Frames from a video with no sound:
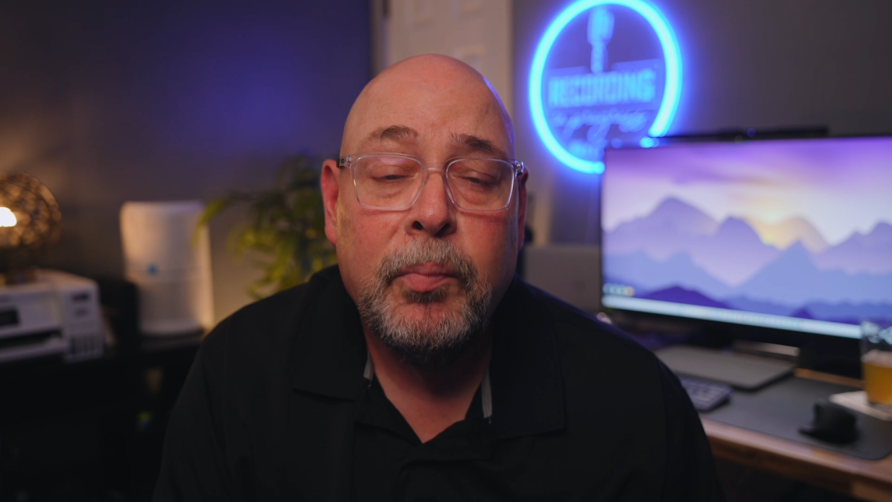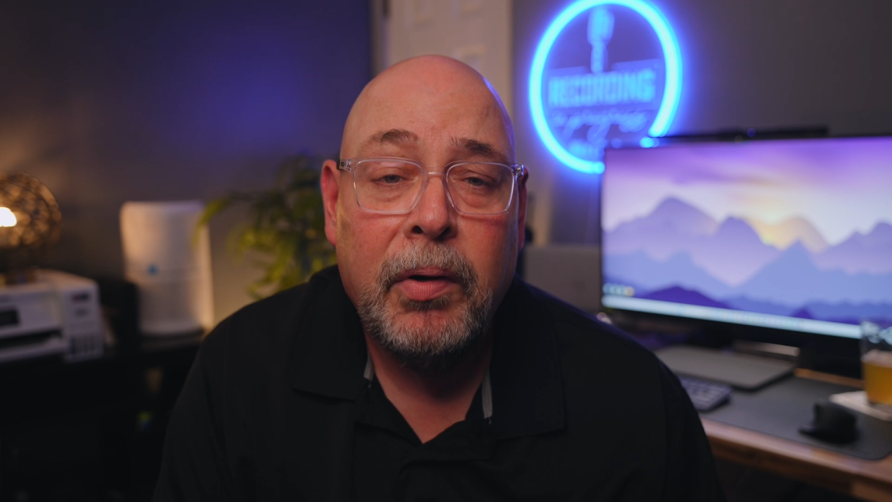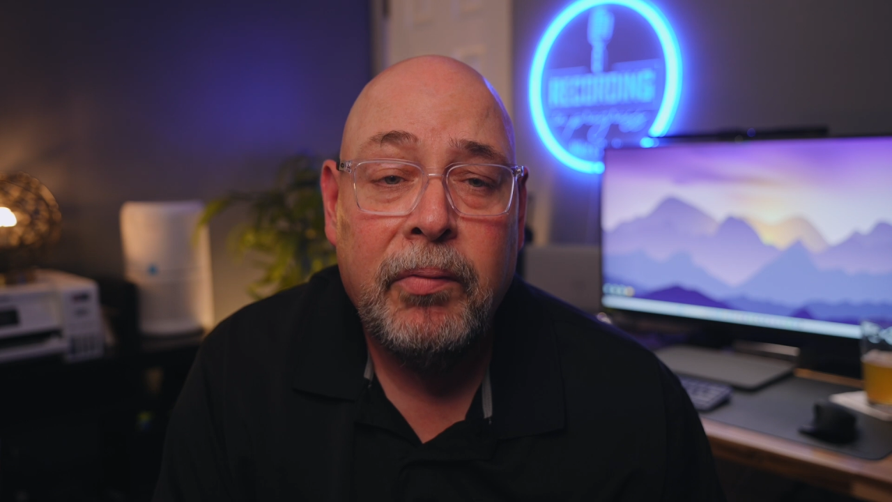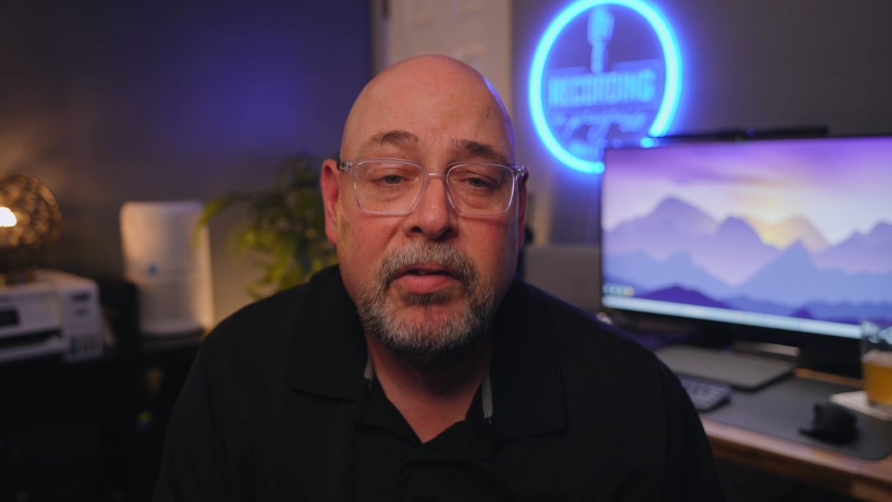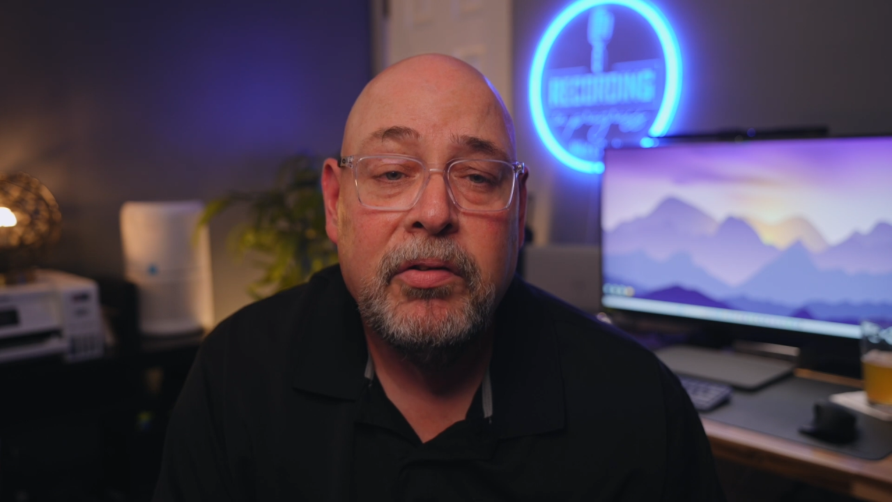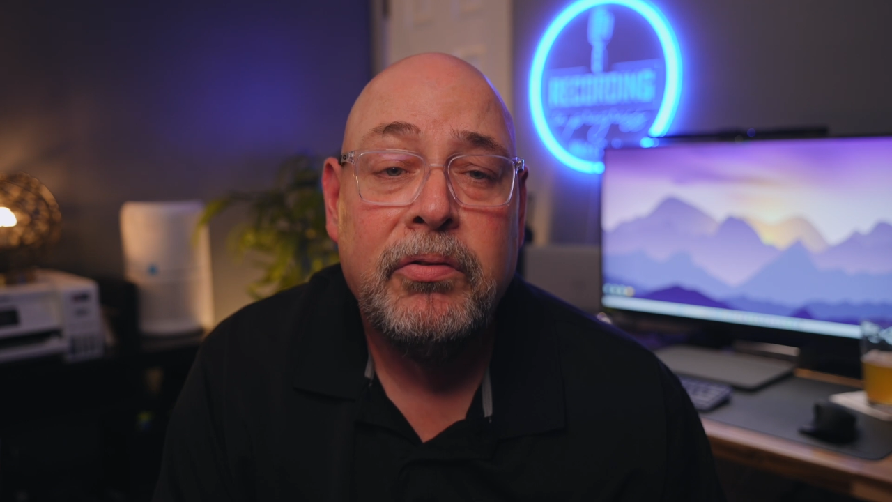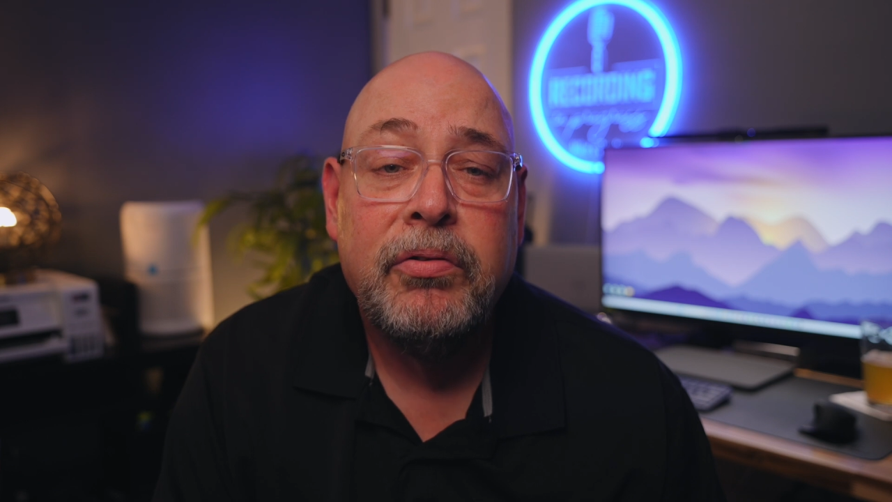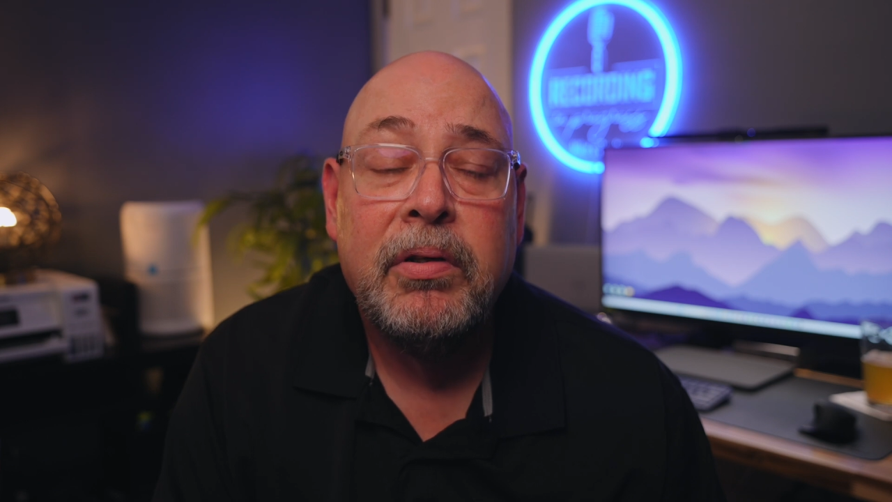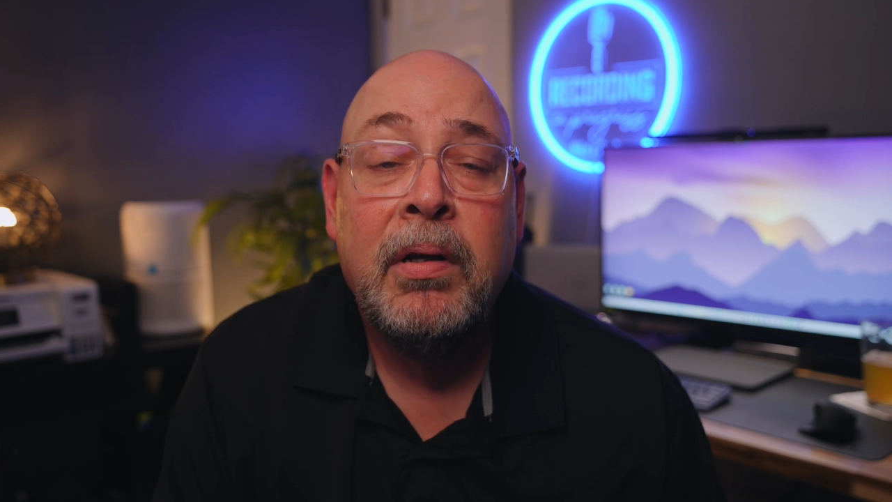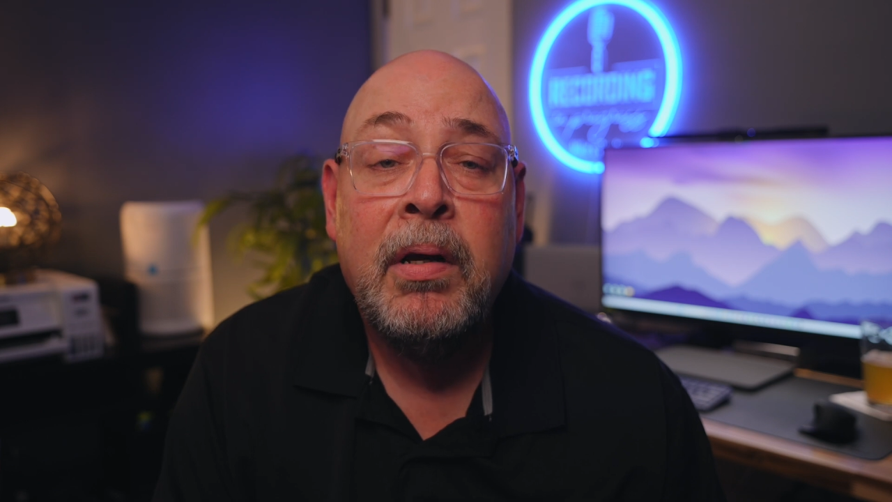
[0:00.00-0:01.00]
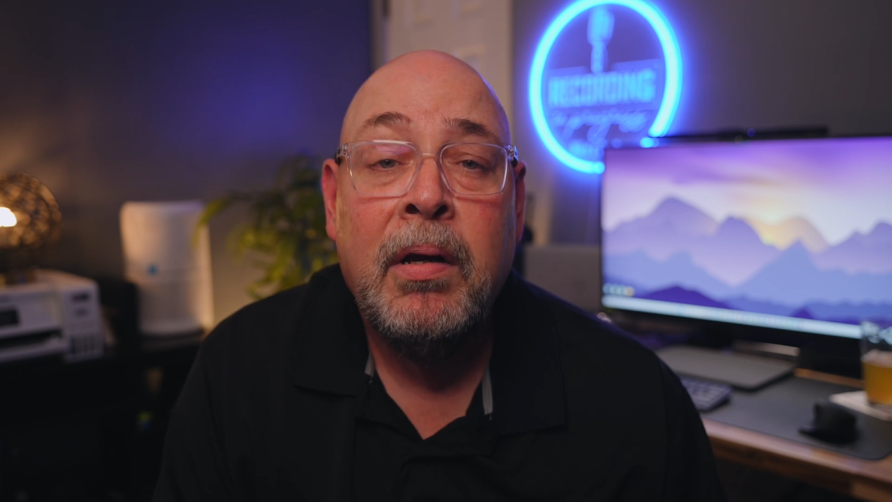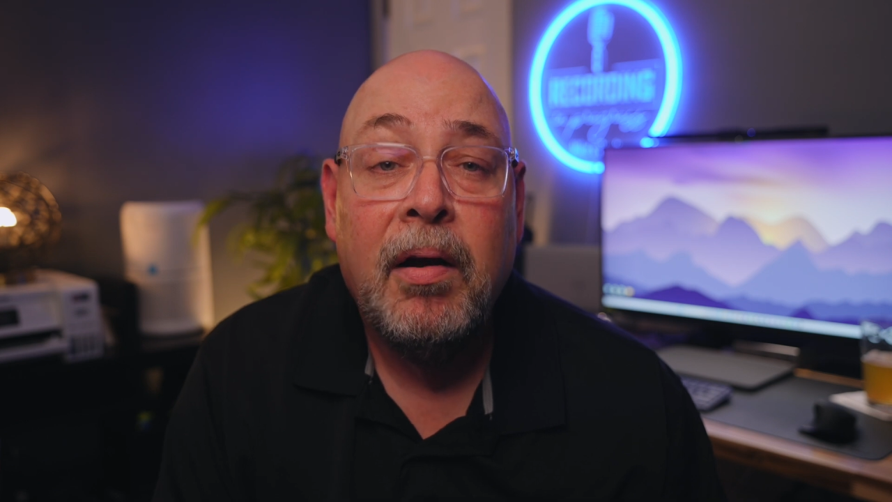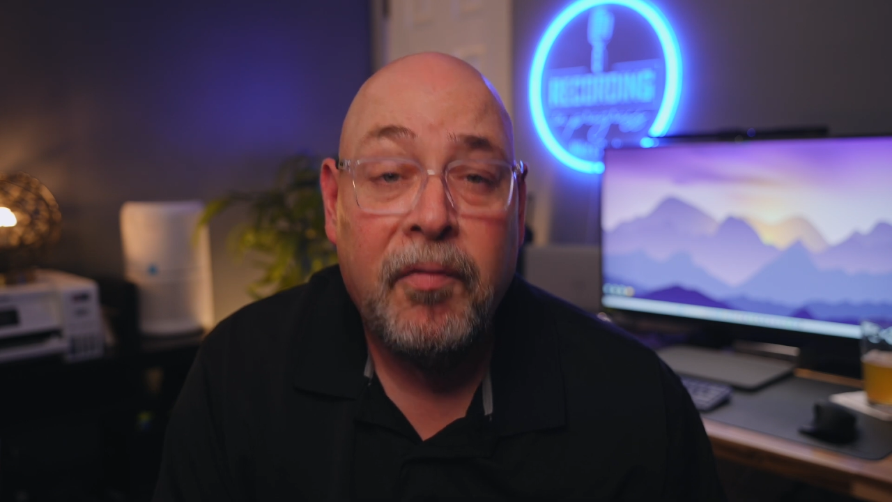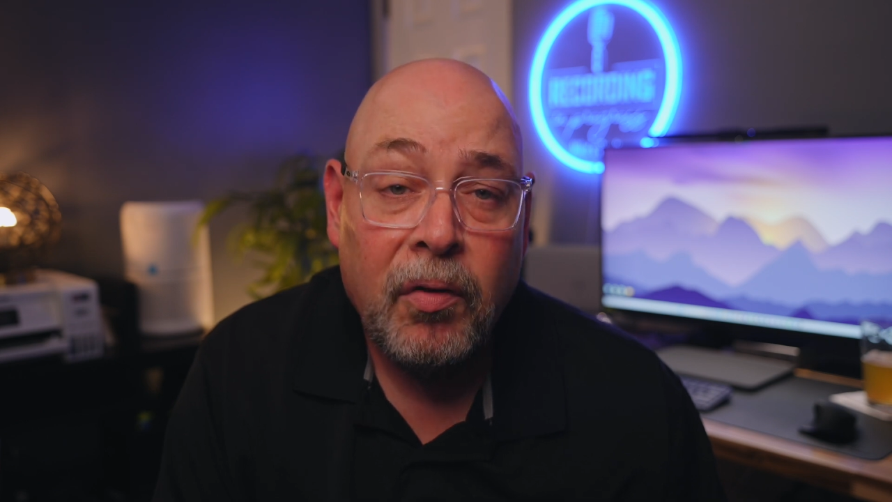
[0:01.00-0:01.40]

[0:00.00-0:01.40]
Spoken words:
print resolution of